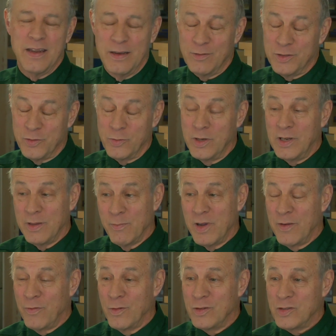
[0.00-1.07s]
That was really
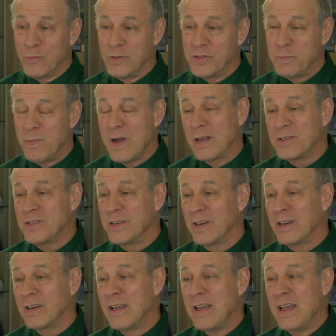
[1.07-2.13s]
my first response in
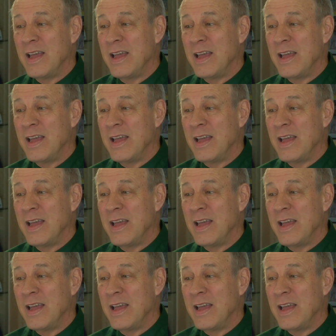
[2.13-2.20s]
it.